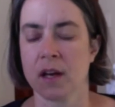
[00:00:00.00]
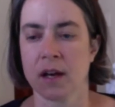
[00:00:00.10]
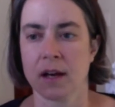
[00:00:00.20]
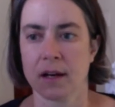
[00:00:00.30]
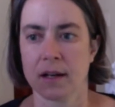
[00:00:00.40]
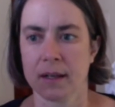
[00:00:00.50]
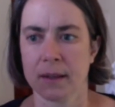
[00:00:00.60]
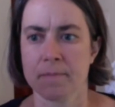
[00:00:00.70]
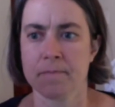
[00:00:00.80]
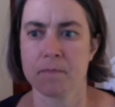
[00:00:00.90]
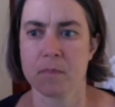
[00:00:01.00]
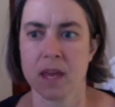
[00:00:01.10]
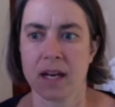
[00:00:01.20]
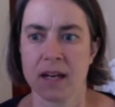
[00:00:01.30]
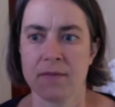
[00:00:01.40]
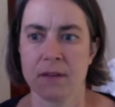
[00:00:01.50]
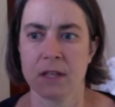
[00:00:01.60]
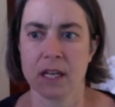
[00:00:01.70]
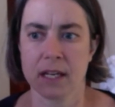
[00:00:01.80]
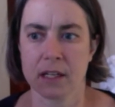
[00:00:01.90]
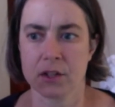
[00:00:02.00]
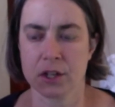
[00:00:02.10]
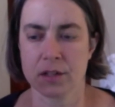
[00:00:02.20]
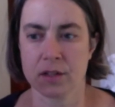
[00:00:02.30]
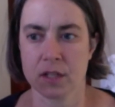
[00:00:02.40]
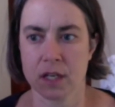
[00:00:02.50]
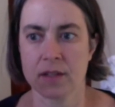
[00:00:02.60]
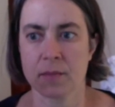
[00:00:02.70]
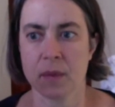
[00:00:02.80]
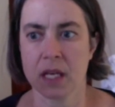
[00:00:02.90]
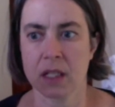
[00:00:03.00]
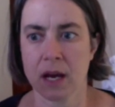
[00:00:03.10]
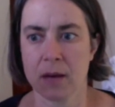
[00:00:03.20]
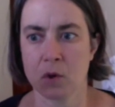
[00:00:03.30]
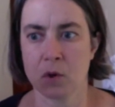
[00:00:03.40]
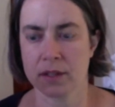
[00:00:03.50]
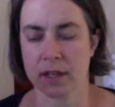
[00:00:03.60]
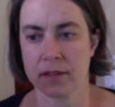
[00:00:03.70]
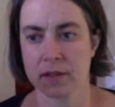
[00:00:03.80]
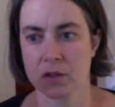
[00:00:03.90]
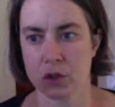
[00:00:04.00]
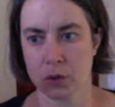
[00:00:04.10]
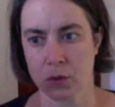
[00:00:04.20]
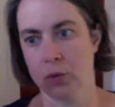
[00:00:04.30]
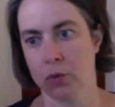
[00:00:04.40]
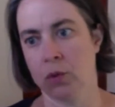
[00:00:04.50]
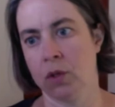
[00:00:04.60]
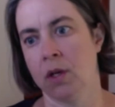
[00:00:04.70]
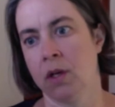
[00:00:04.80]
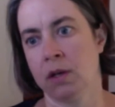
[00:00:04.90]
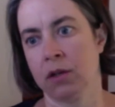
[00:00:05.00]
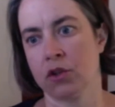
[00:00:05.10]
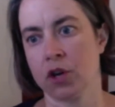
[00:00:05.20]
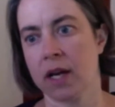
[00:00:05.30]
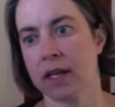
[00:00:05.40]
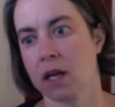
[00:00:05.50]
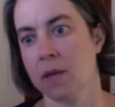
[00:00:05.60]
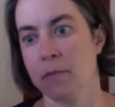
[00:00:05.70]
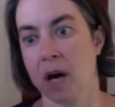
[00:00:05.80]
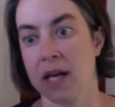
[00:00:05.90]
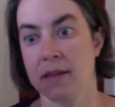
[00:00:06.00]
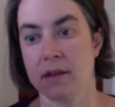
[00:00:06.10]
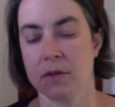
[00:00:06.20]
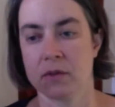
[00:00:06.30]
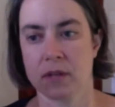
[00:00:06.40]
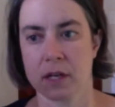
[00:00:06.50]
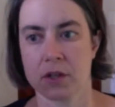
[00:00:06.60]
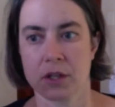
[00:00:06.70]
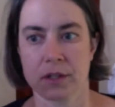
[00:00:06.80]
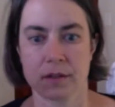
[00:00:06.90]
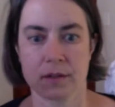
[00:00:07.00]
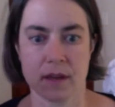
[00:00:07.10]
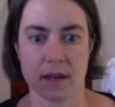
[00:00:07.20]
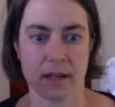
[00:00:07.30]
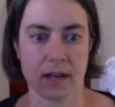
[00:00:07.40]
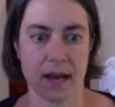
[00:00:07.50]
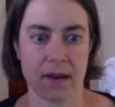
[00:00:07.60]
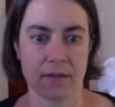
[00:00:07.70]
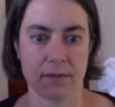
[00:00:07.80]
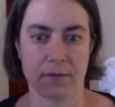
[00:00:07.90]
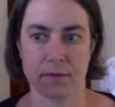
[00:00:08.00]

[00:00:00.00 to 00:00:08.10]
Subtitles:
And I feel like it just does make a lot more sense to try and combine those sections than have,